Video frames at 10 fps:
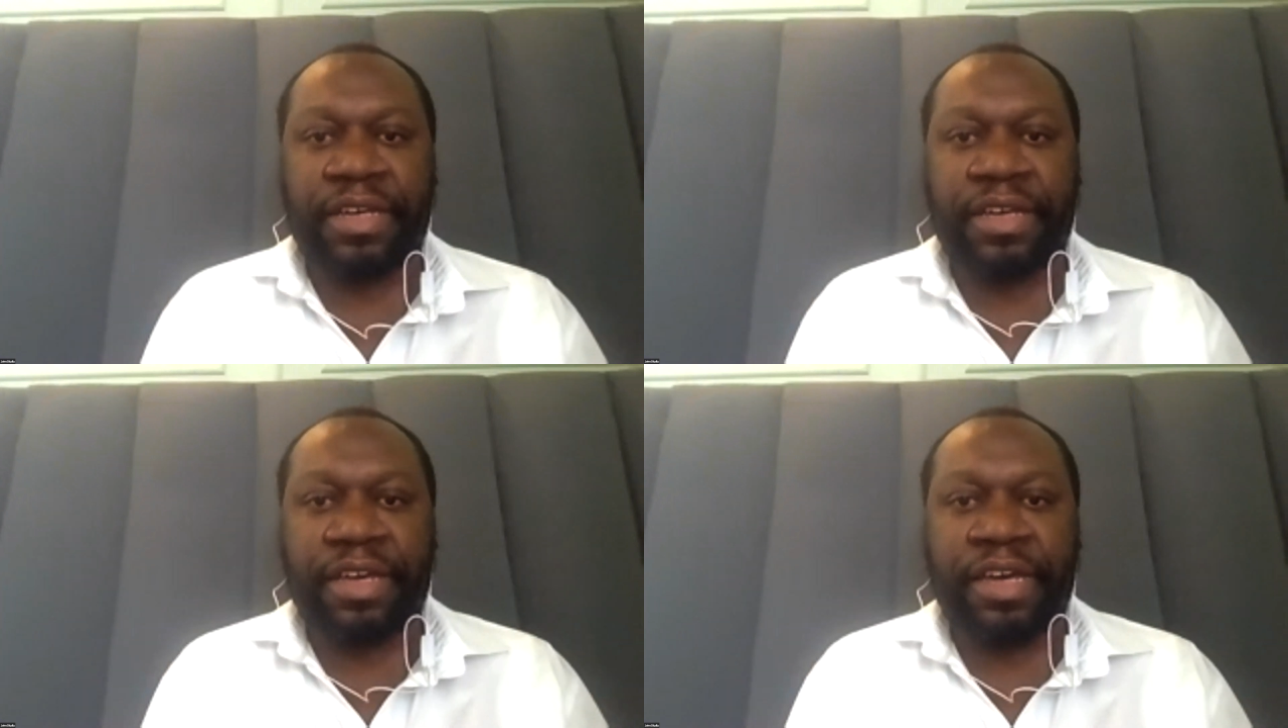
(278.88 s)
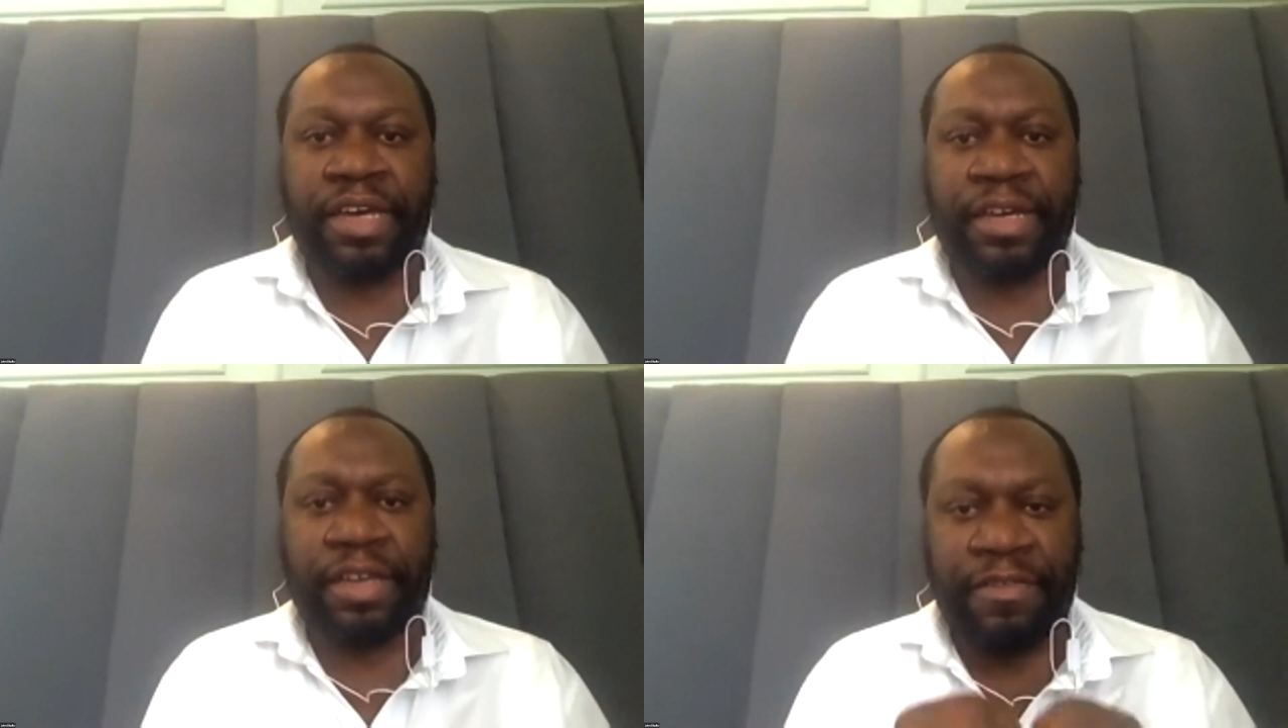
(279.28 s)
and
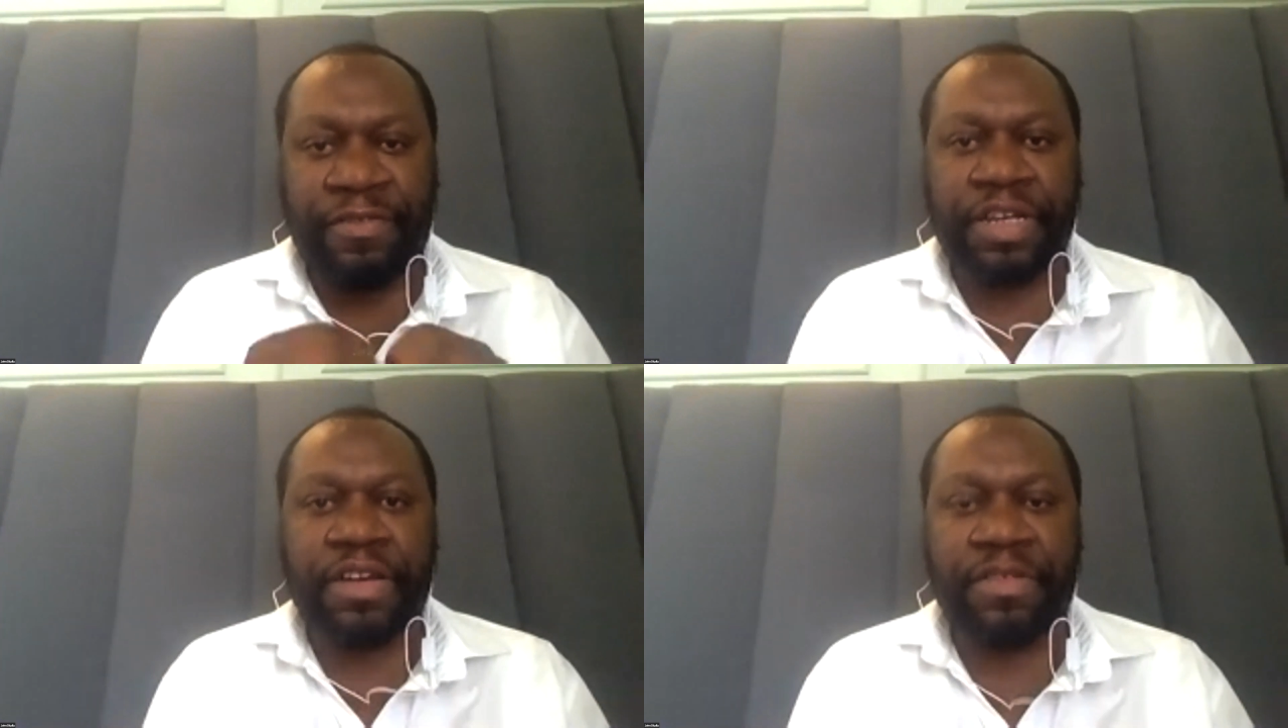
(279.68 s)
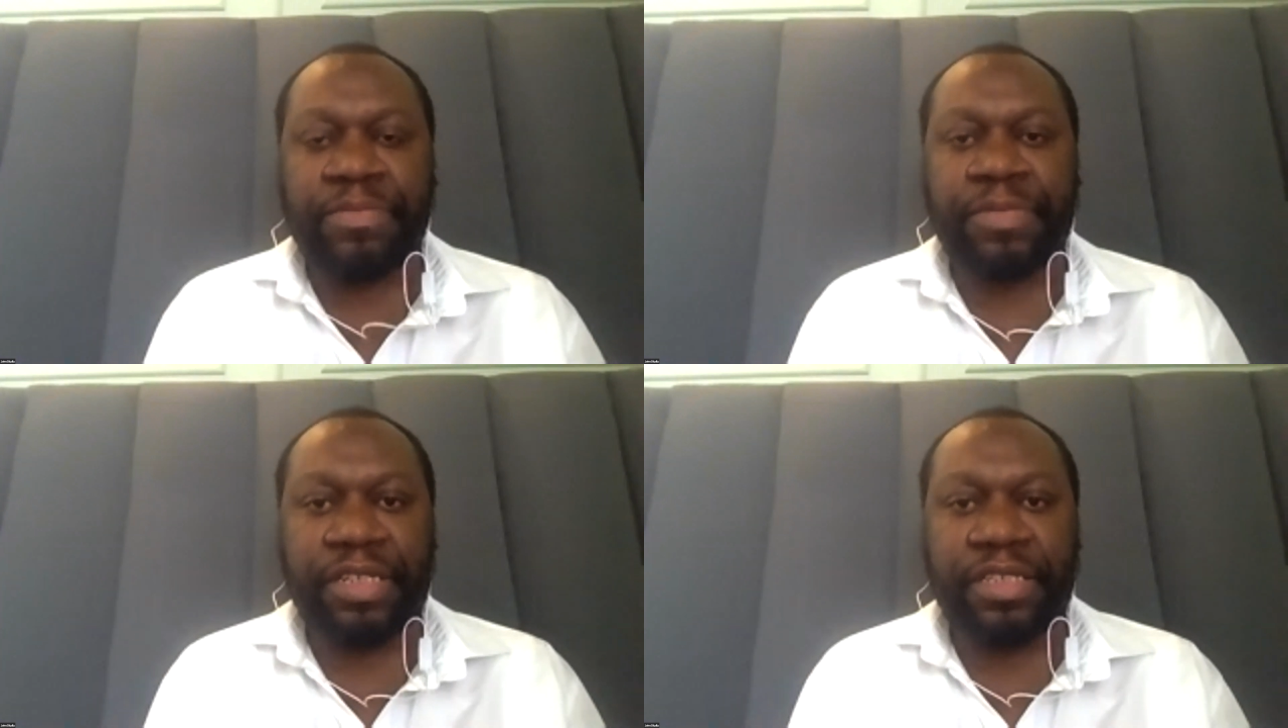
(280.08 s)
make every
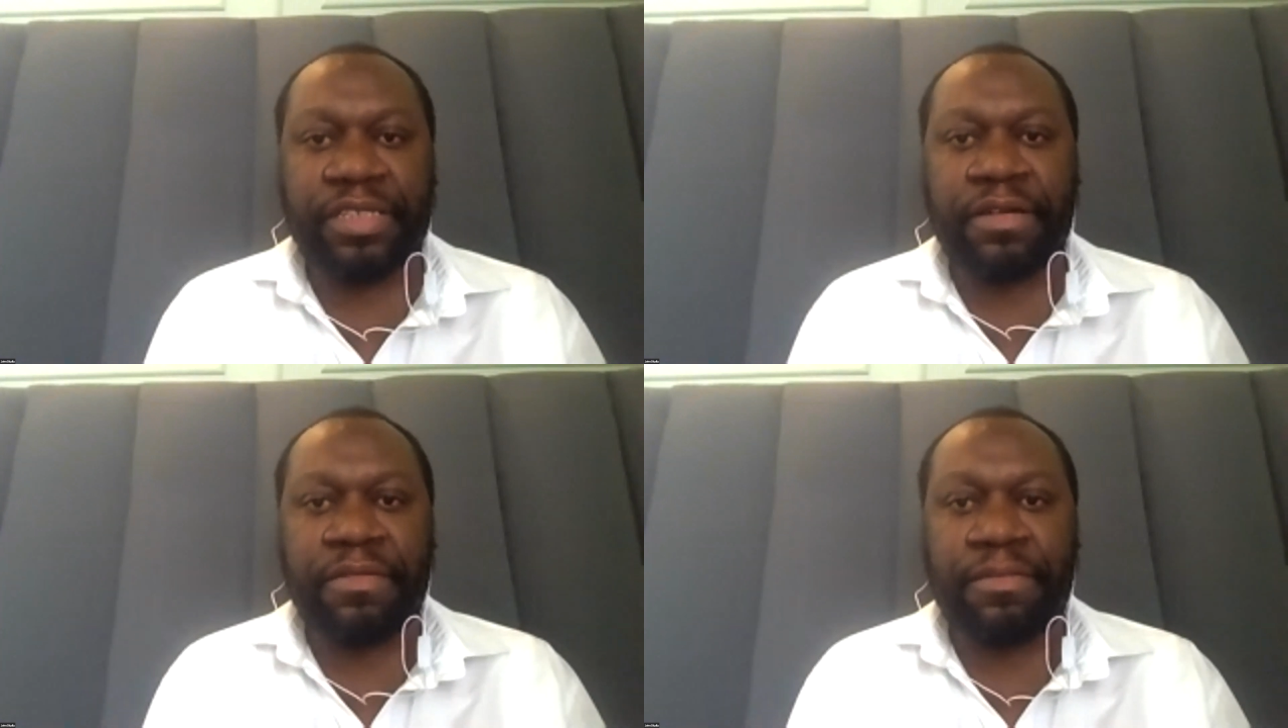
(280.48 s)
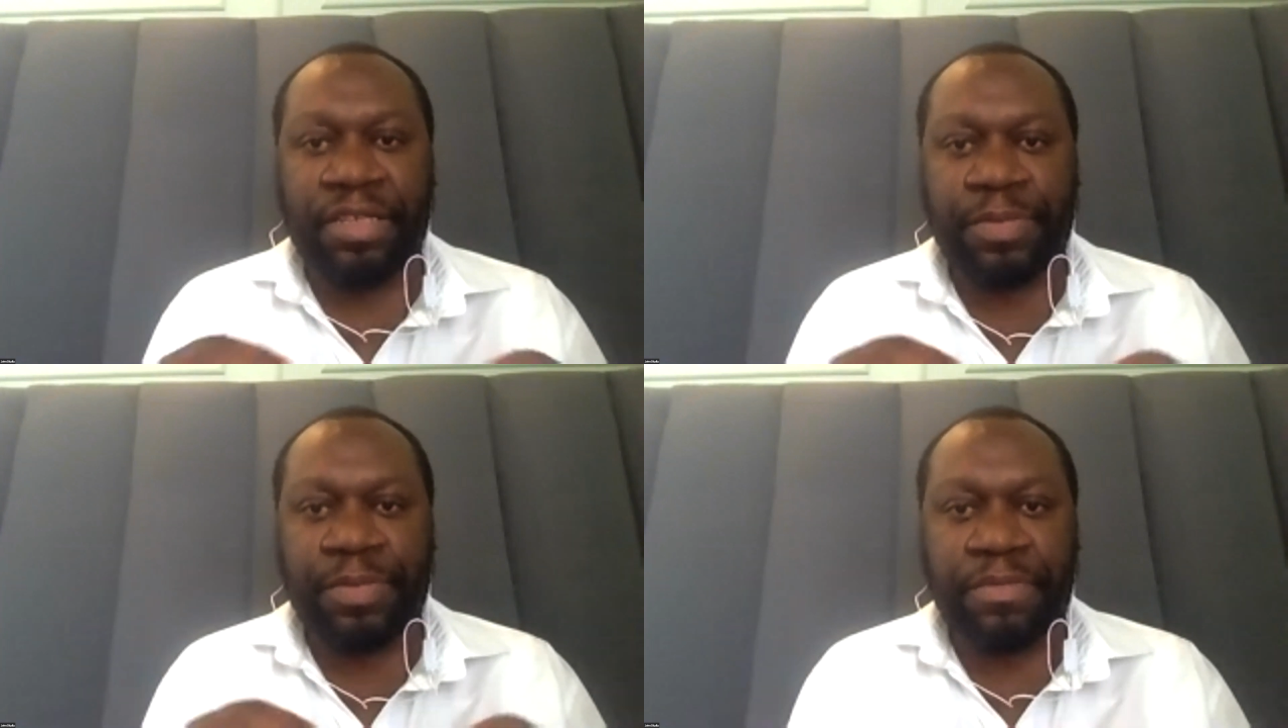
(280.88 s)
minister,
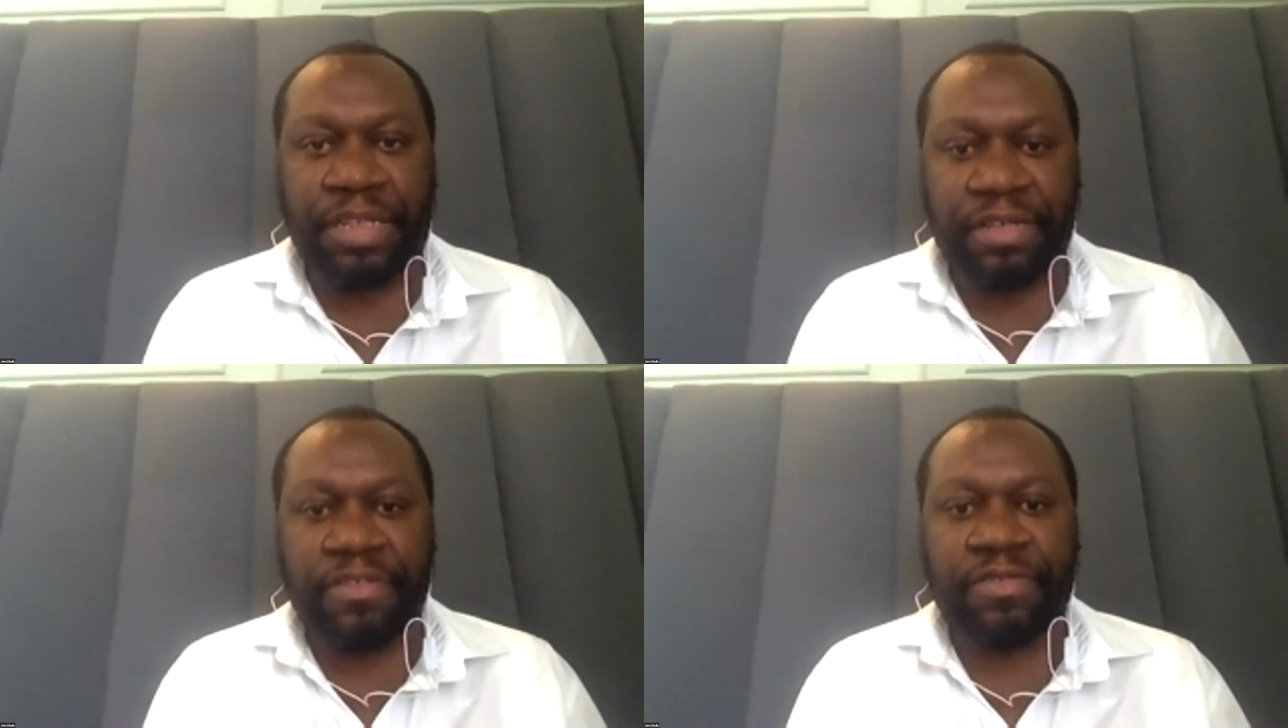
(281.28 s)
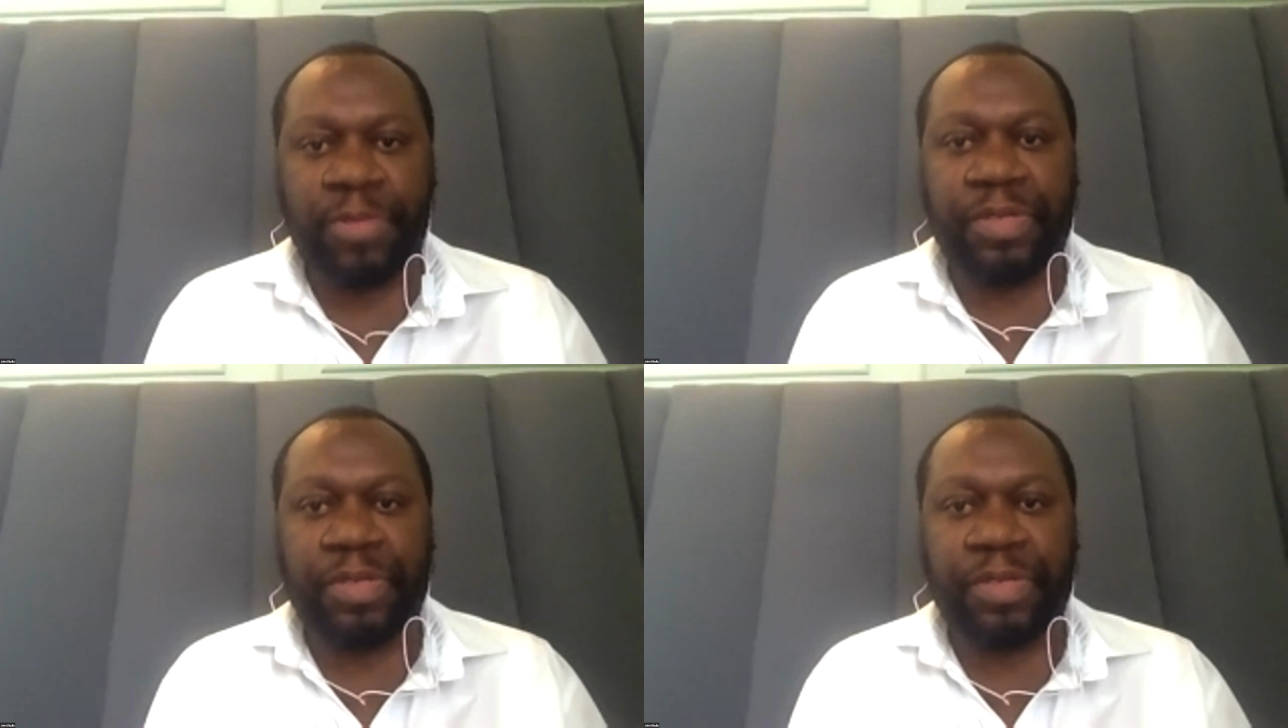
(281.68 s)
every government minister